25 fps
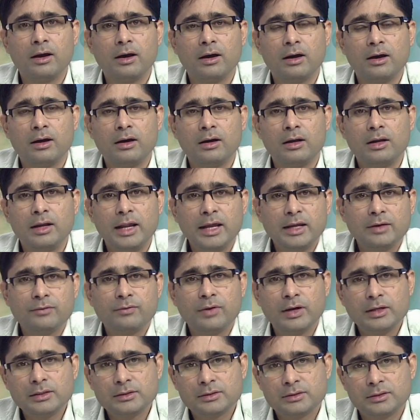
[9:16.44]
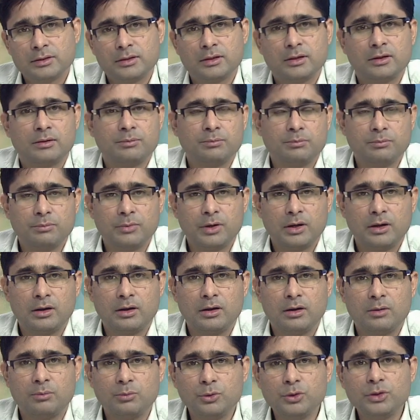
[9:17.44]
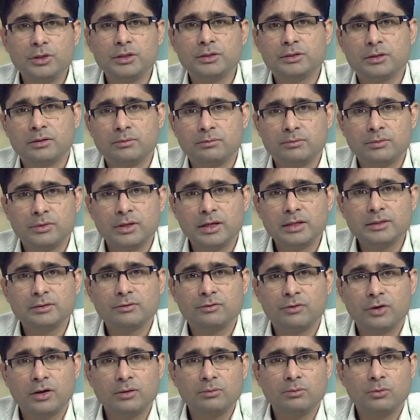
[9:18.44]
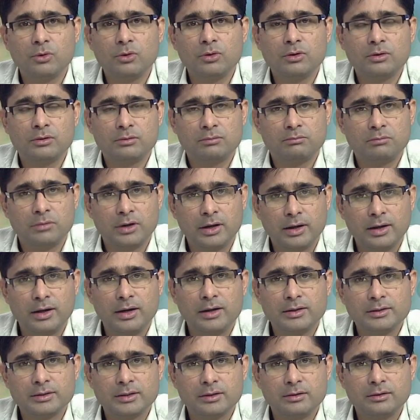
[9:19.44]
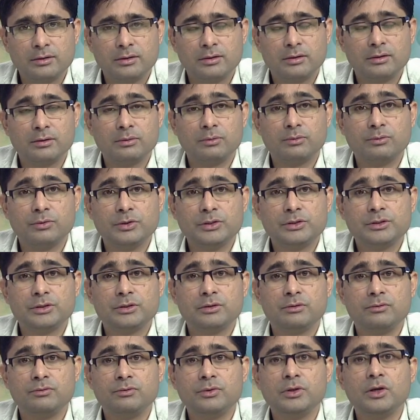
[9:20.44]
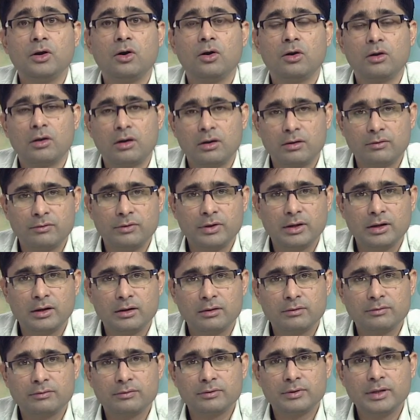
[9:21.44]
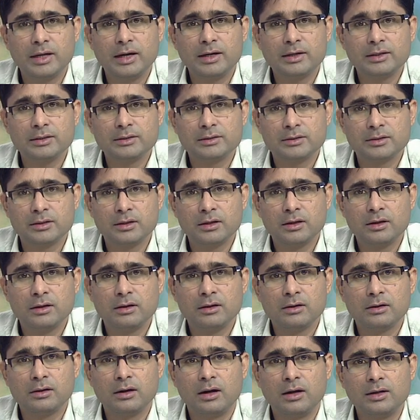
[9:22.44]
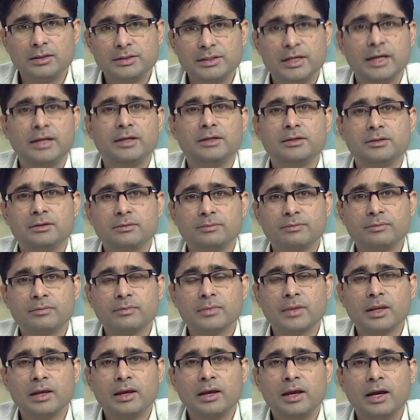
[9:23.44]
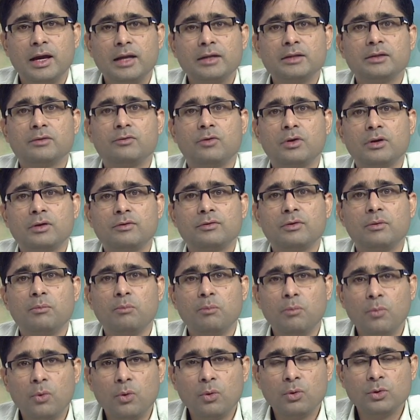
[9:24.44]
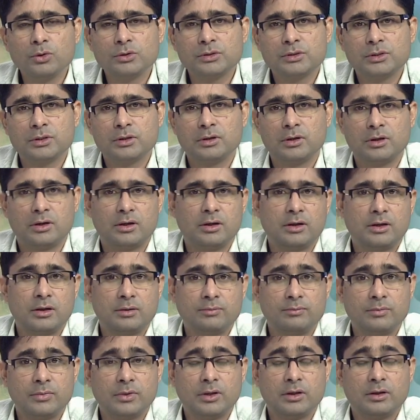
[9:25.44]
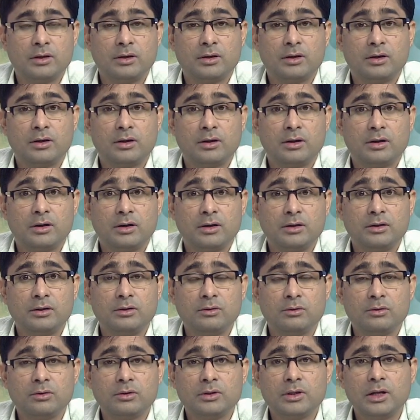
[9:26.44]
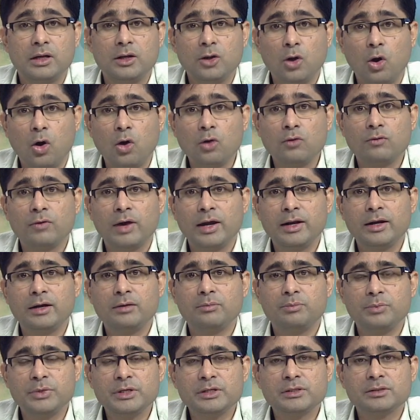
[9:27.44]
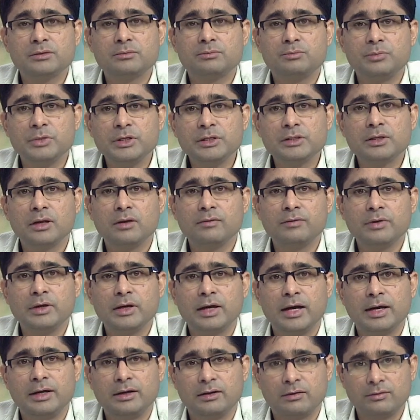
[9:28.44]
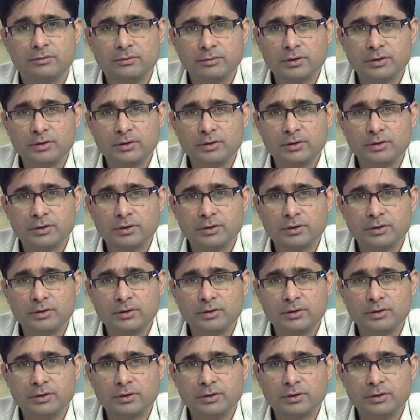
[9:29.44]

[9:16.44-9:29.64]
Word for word: Uh, likewise, uh, Buddhism, there is one more religion which we all are aware of that is called Jainism and is one of the most uh, uh, you know the non-violent peace peace loving kind of